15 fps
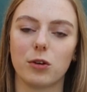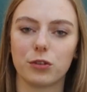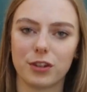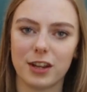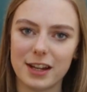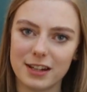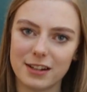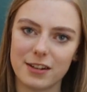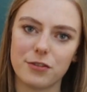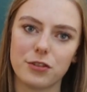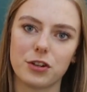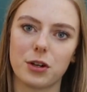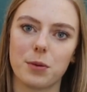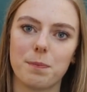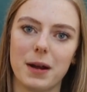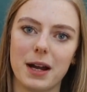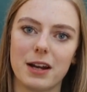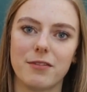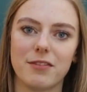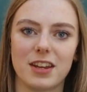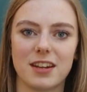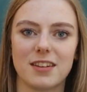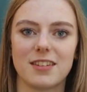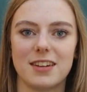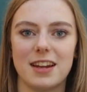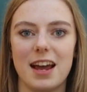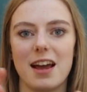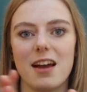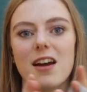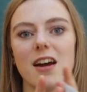alternatives you could buy on the
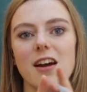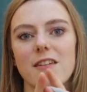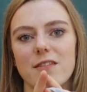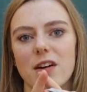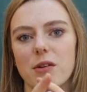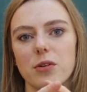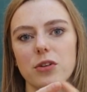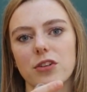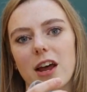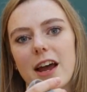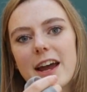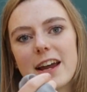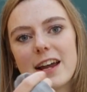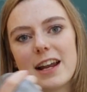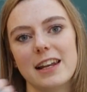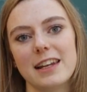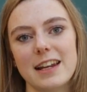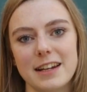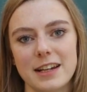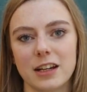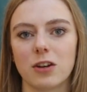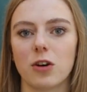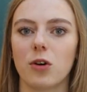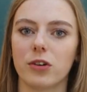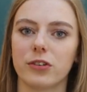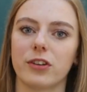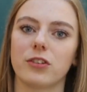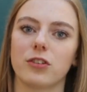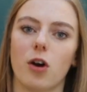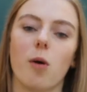internet, there was a linen
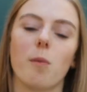corset